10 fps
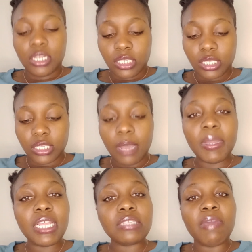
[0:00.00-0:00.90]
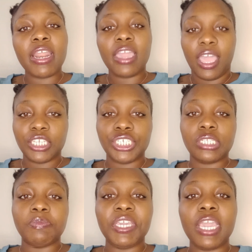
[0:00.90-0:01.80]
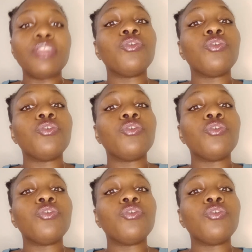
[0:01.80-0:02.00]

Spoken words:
Some of these medications begin